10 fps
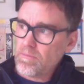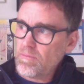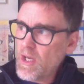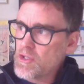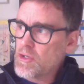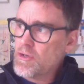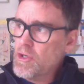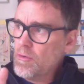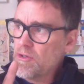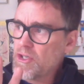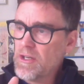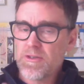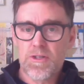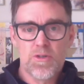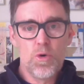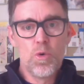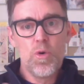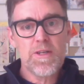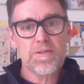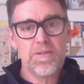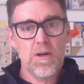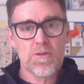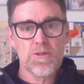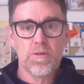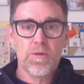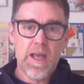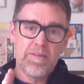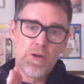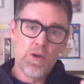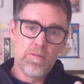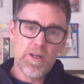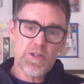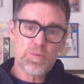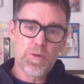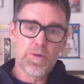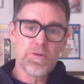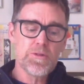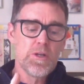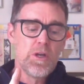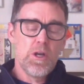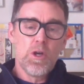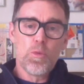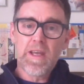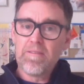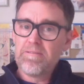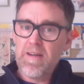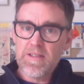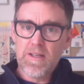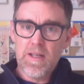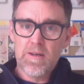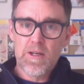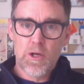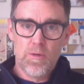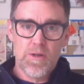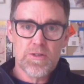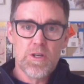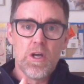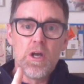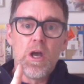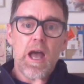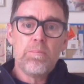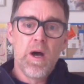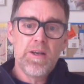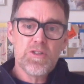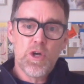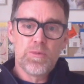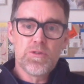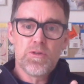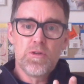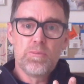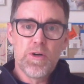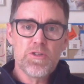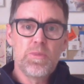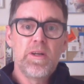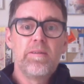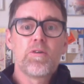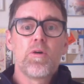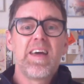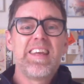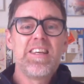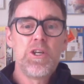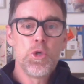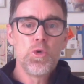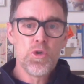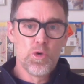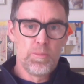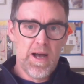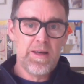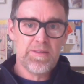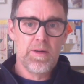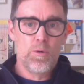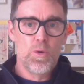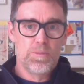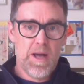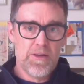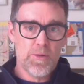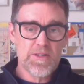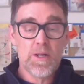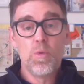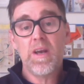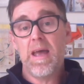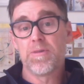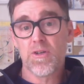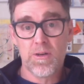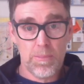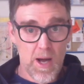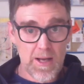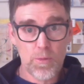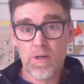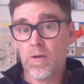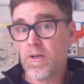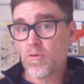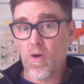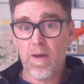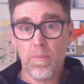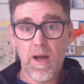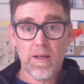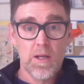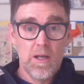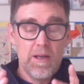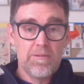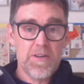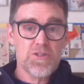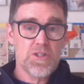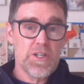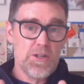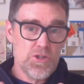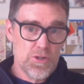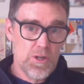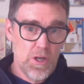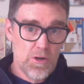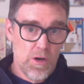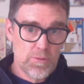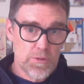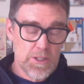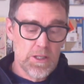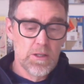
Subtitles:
So neurogenesis always follows. So if we have a novel experience, we get fascinated and curious, our mind is open to the possibility of creating new neural pathways. Now, what happens on a bike? When you're learning to ride a bike, fixed attention, novelty.